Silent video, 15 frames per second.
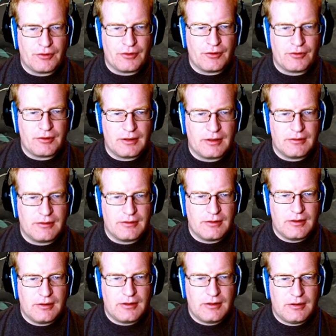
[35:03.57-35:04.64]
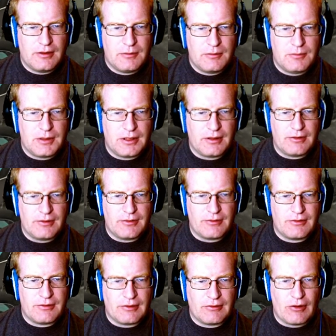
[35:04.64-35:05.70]
thirty,
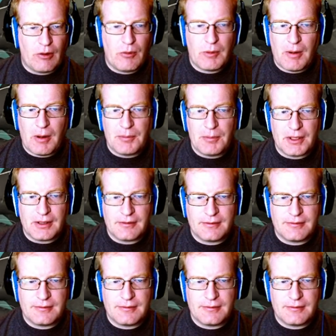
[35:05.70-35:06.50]
because that's all we're pumping.